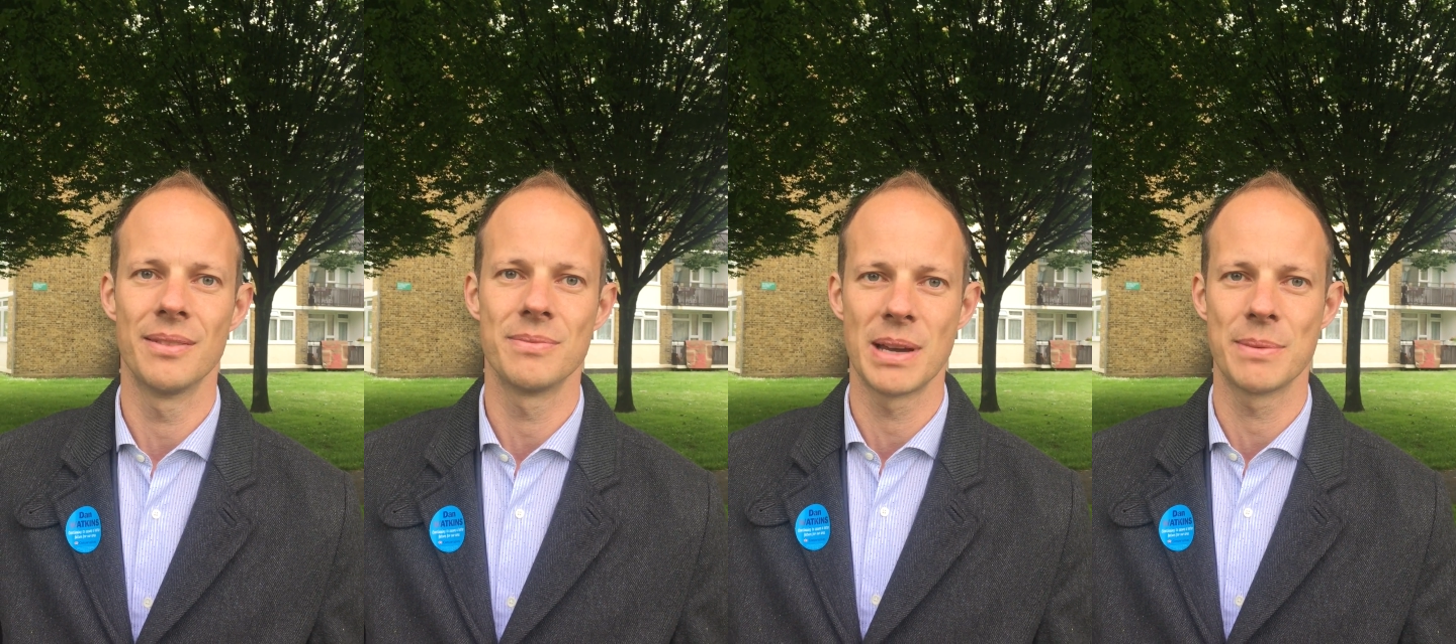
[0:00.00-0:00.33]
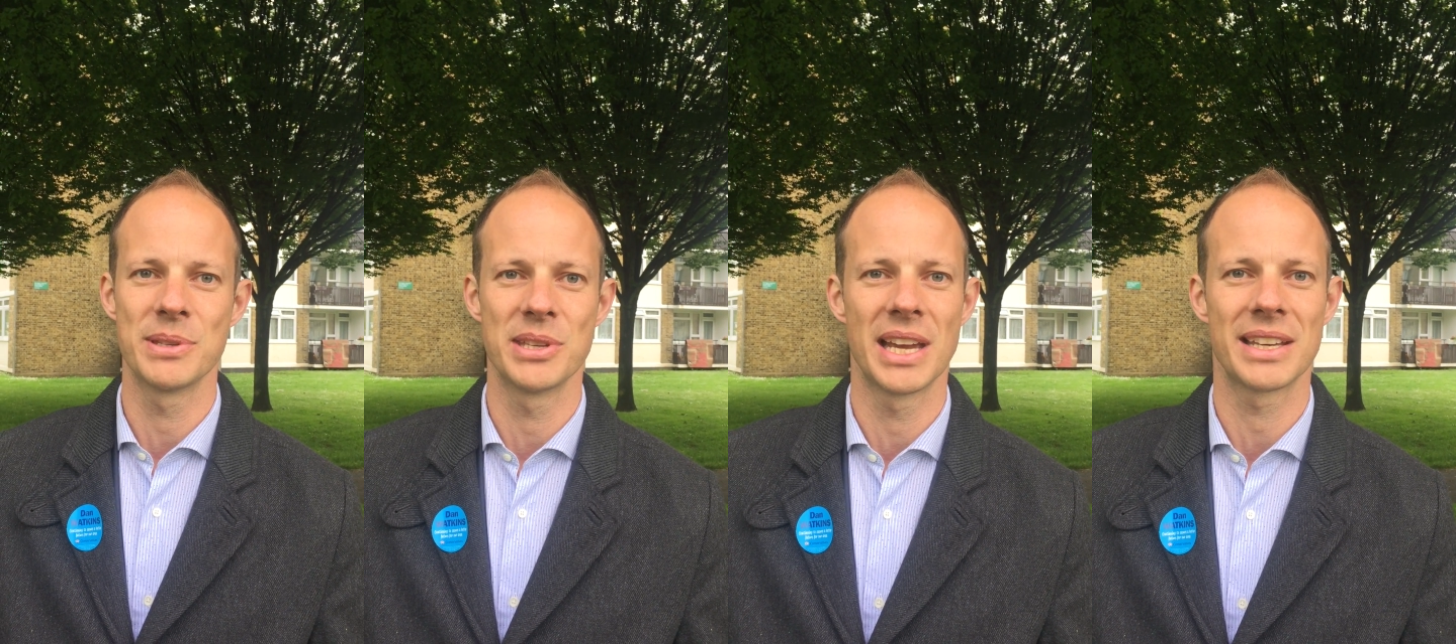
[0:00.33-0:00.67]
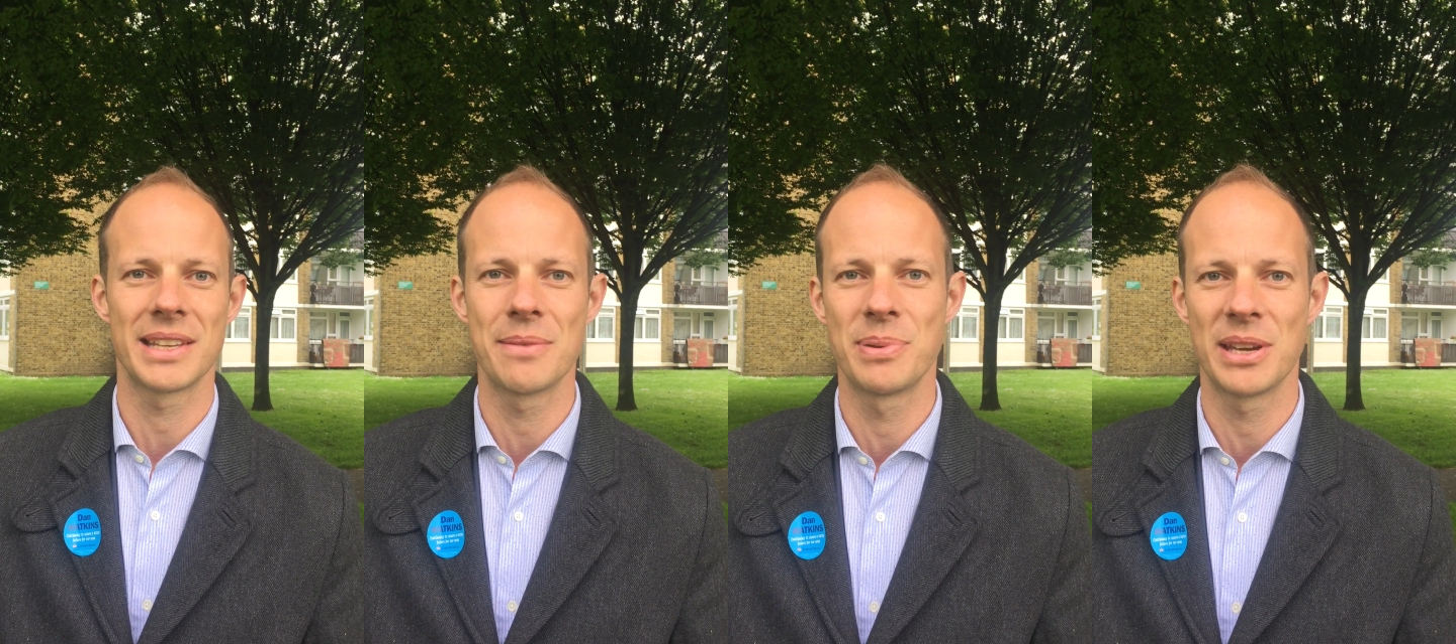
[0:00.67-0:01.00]
Make me the
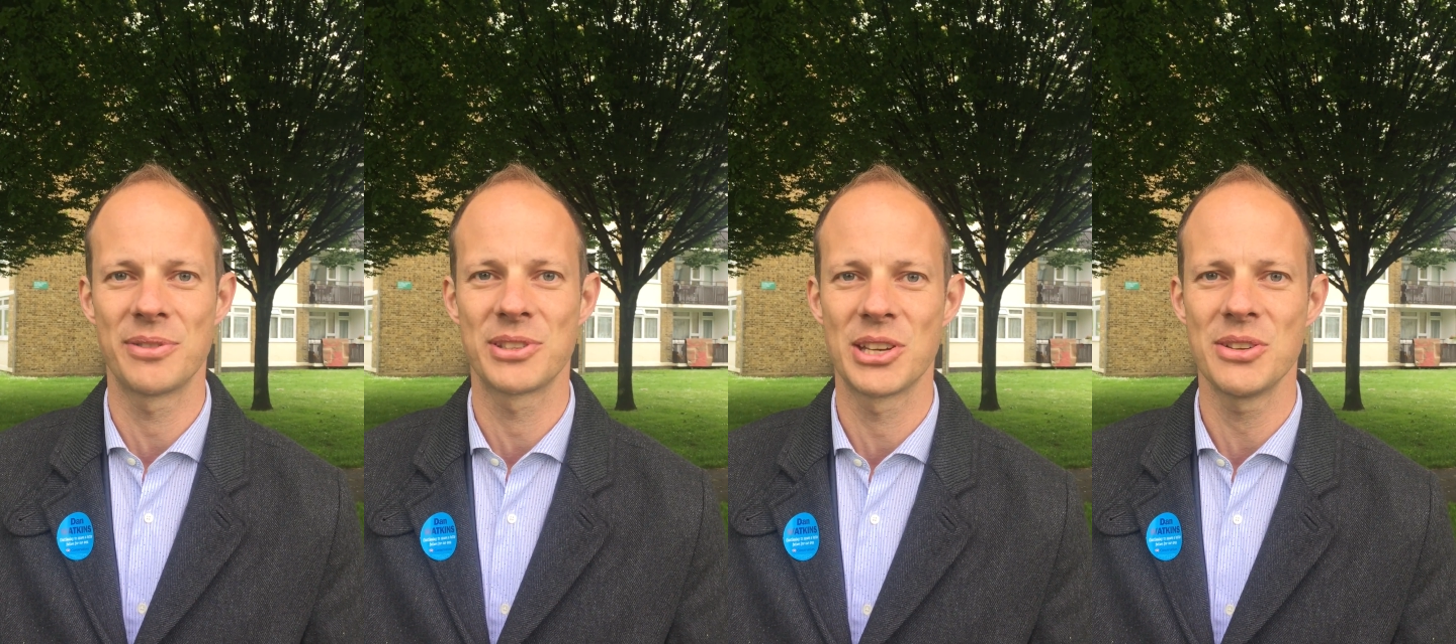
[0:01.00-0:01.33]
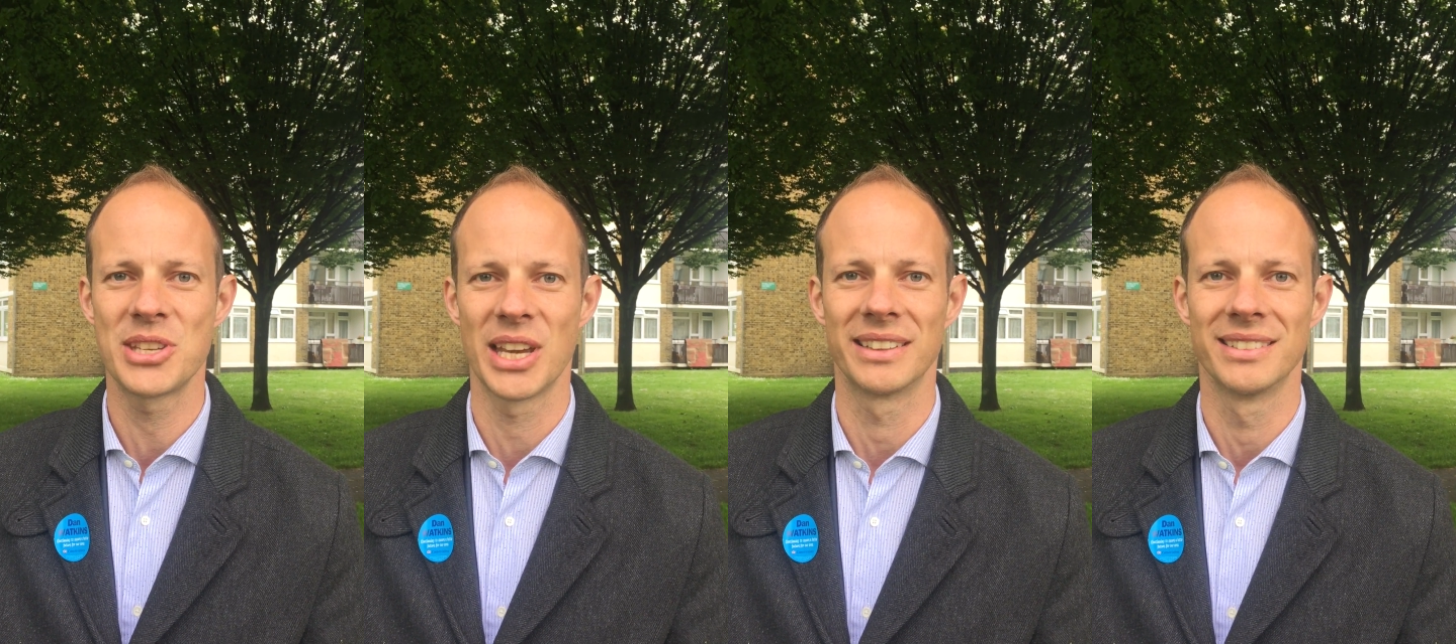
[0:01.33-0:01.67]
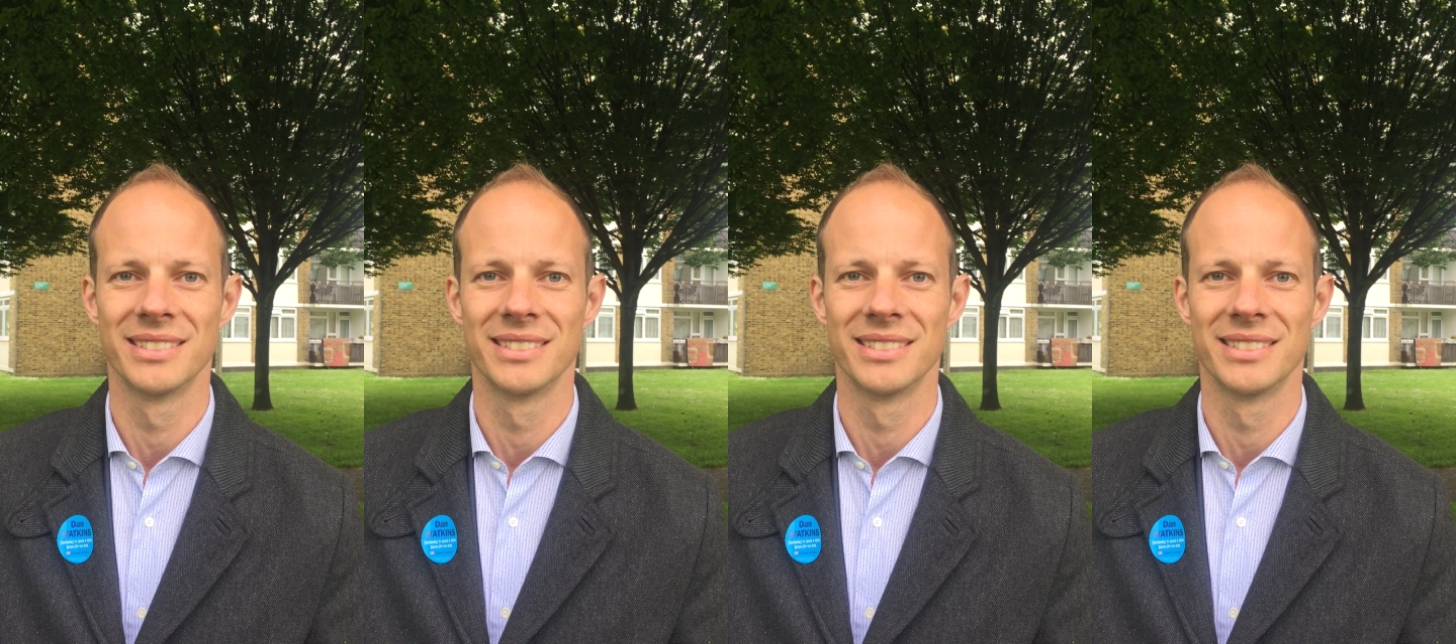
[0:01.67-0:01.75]
next MP for Tooting.